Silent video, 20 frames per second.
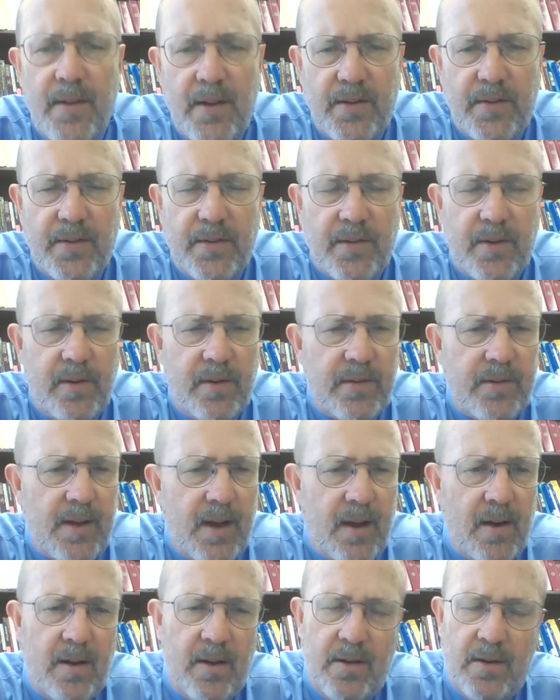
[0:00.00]
This is
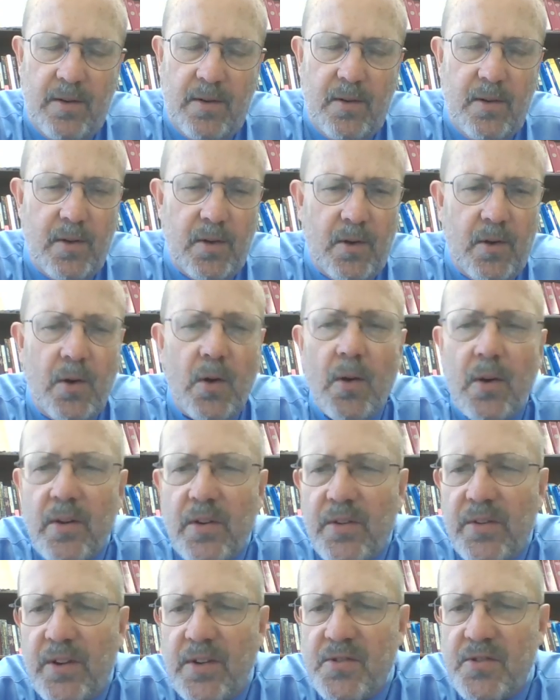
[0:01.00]
not a
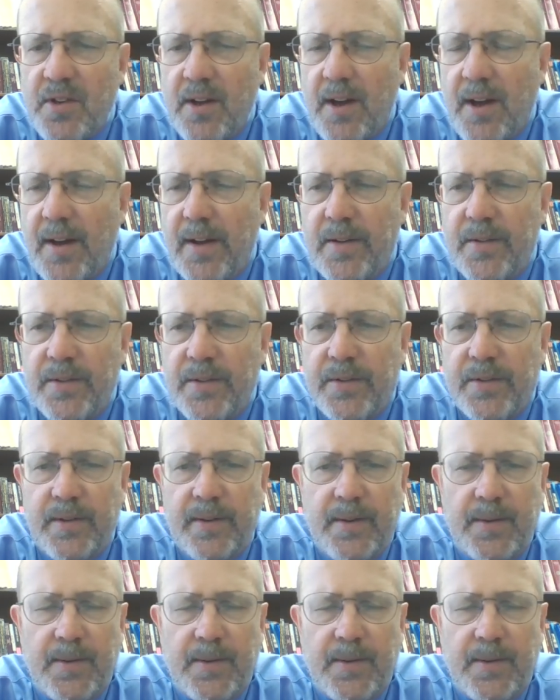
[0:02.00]
course such as